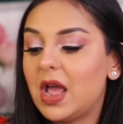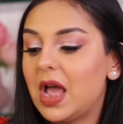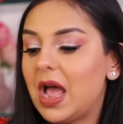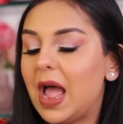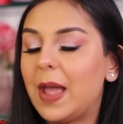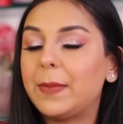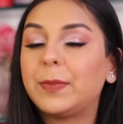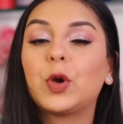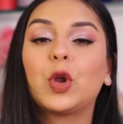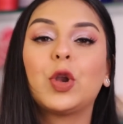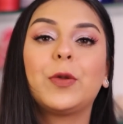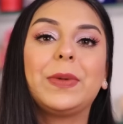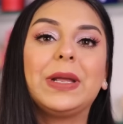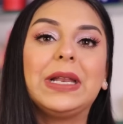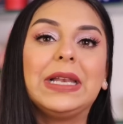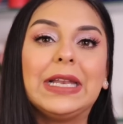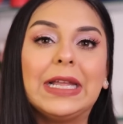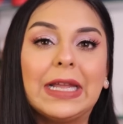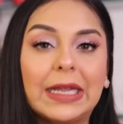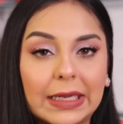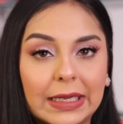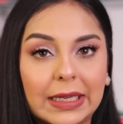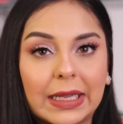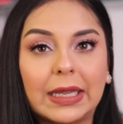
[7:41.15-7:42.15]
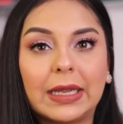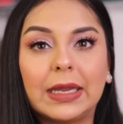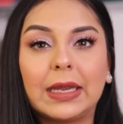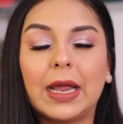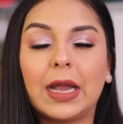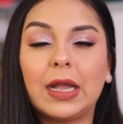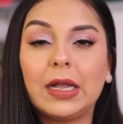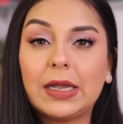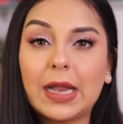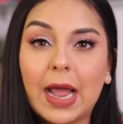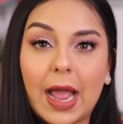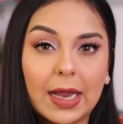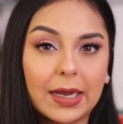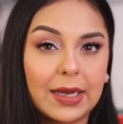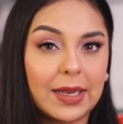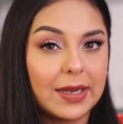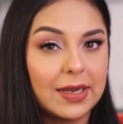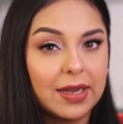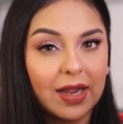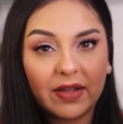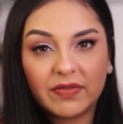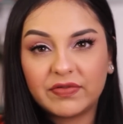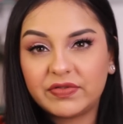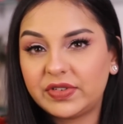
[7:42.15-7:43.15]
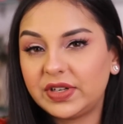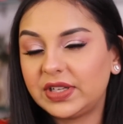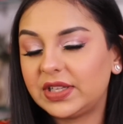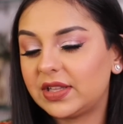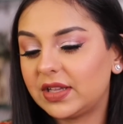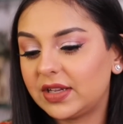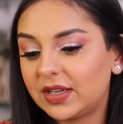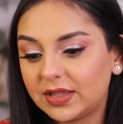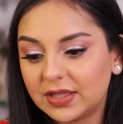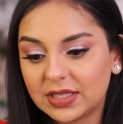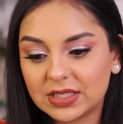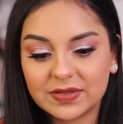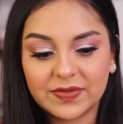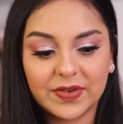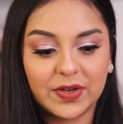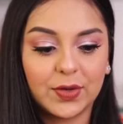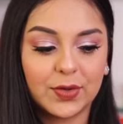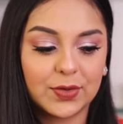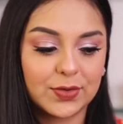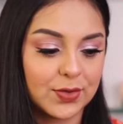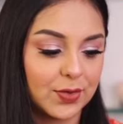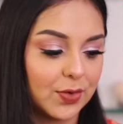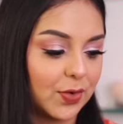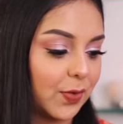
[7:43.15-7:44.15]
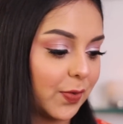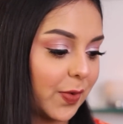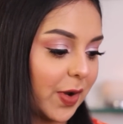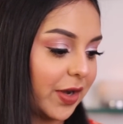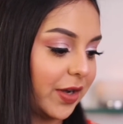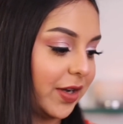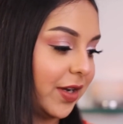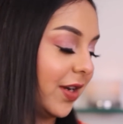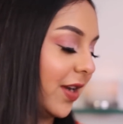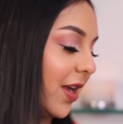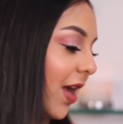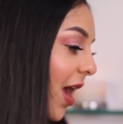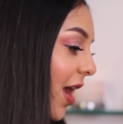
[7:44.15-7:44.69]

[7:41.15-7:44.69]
I'm going to be linking and tagging everything in this video, so don't worry,